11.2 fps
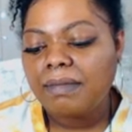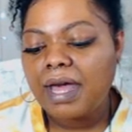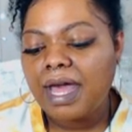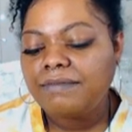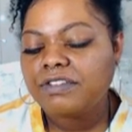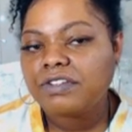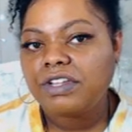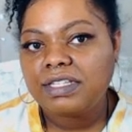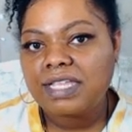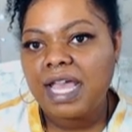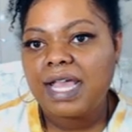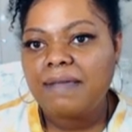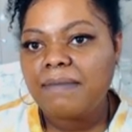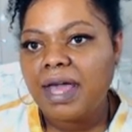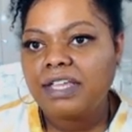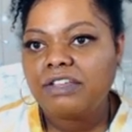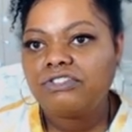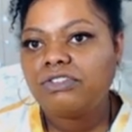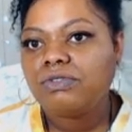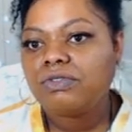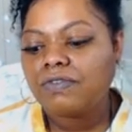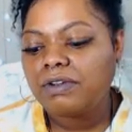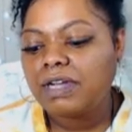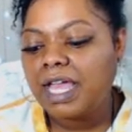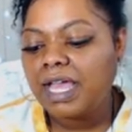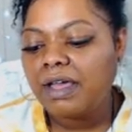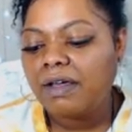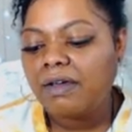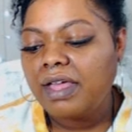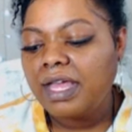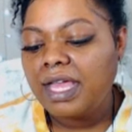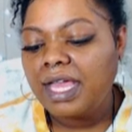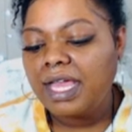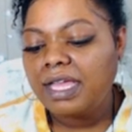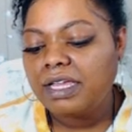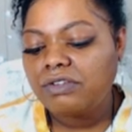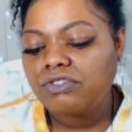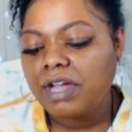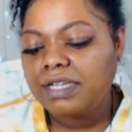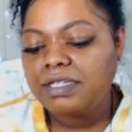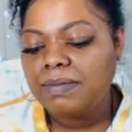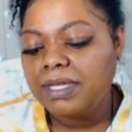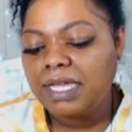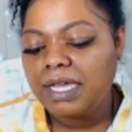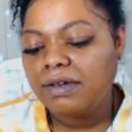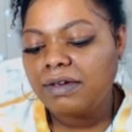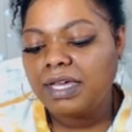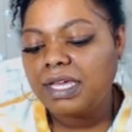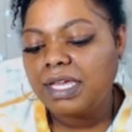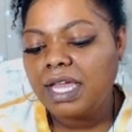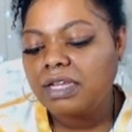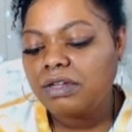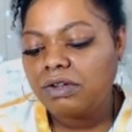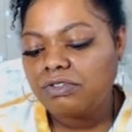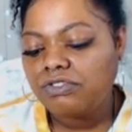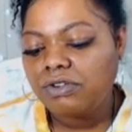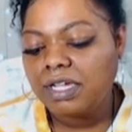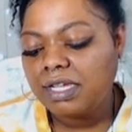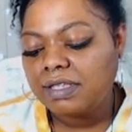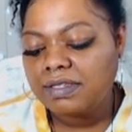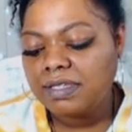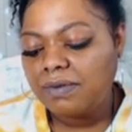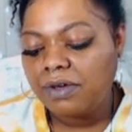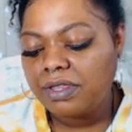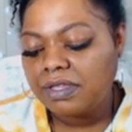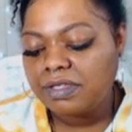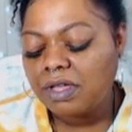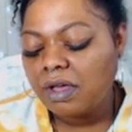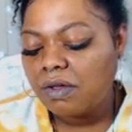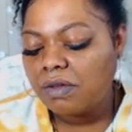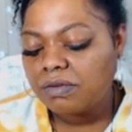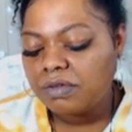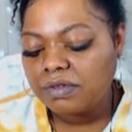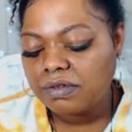I'm just going to tame my issues for now and try to be caring and nurturing and see where this goes.